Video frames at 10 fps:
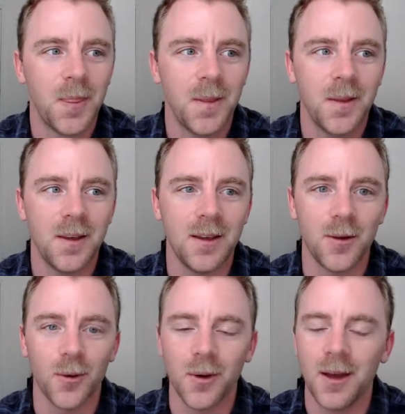
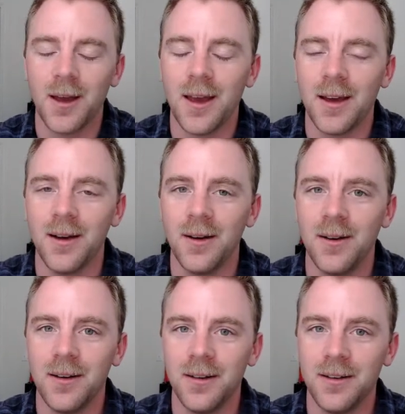either
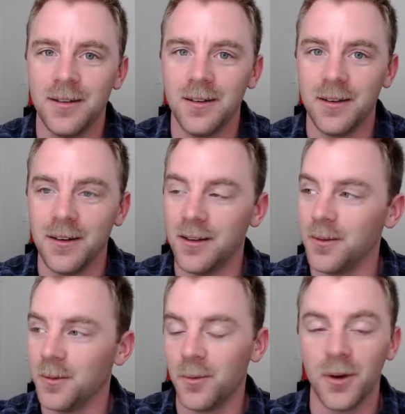
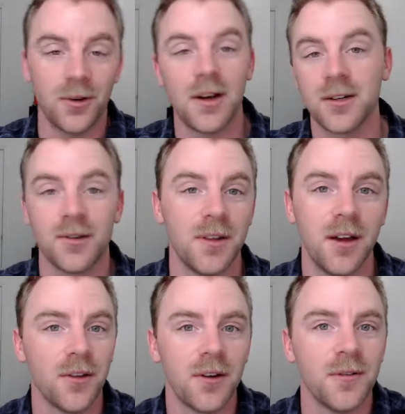in one direction or the
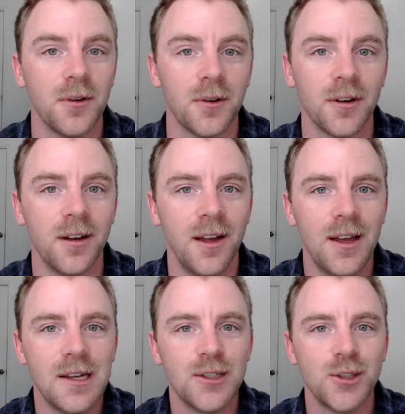other, if you're
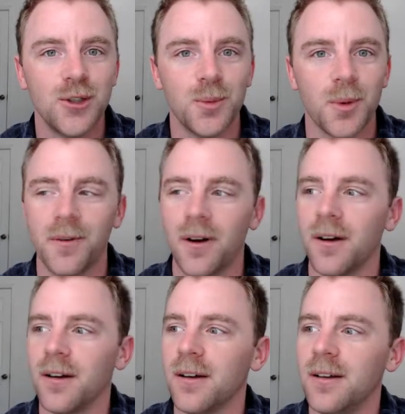super
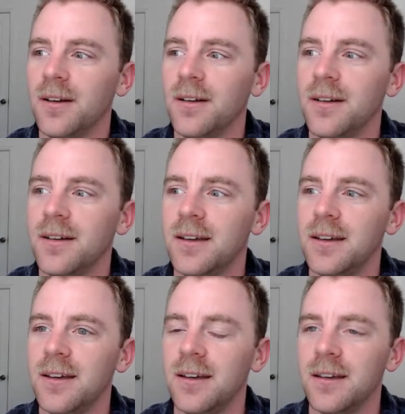far
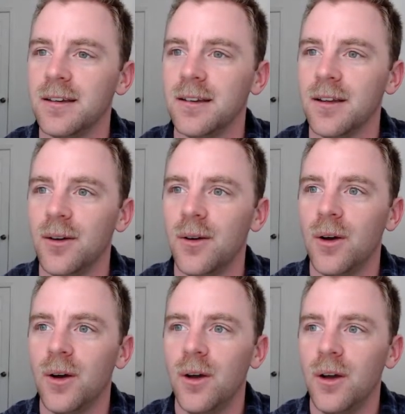in
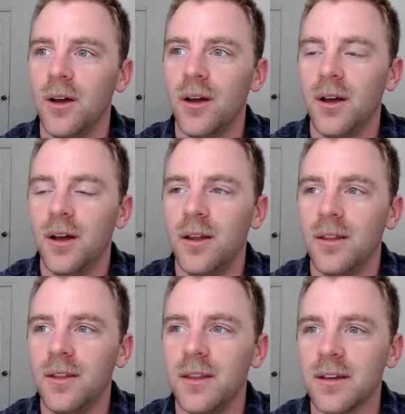
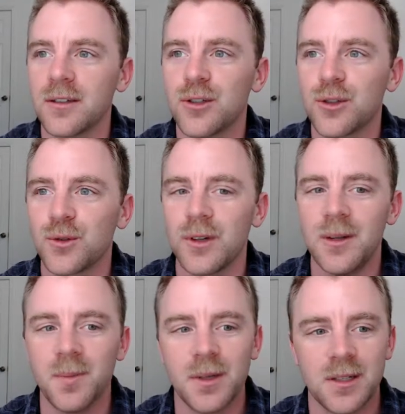the
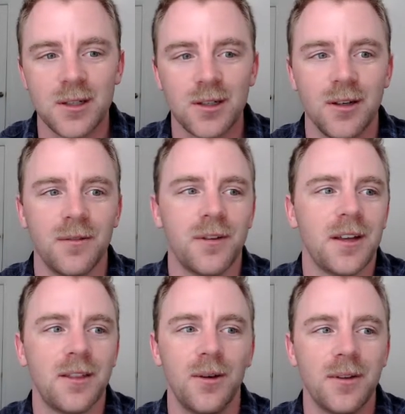extreme position of
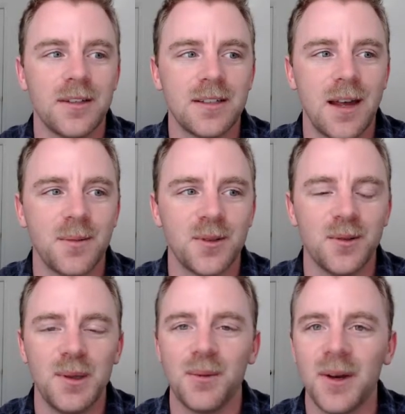like, no, this is
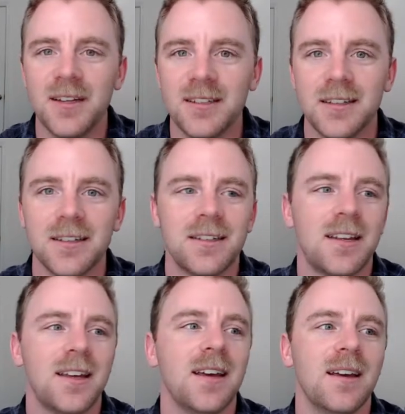absolutely racist
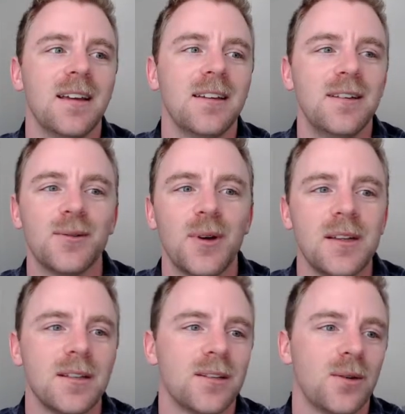and he's
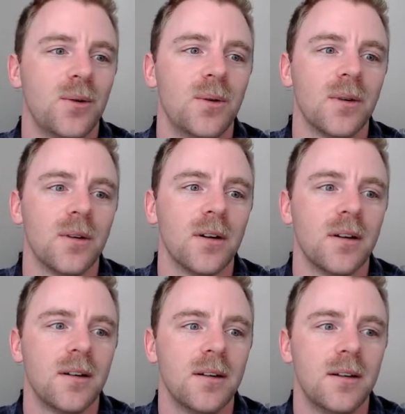racist, or
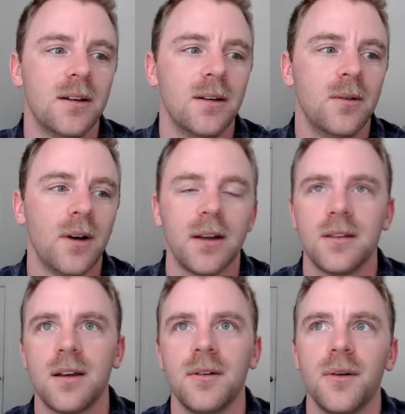I guess
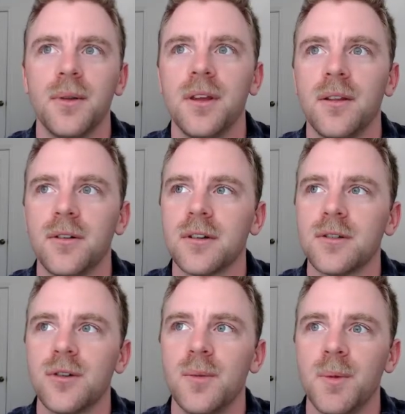I don't know what the other
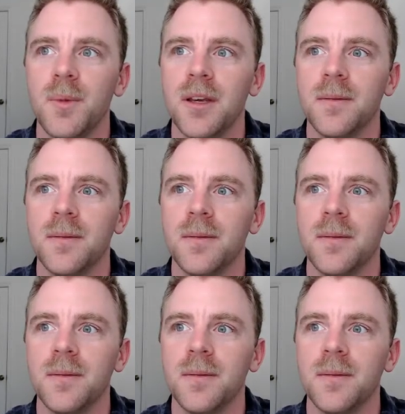extreme would be.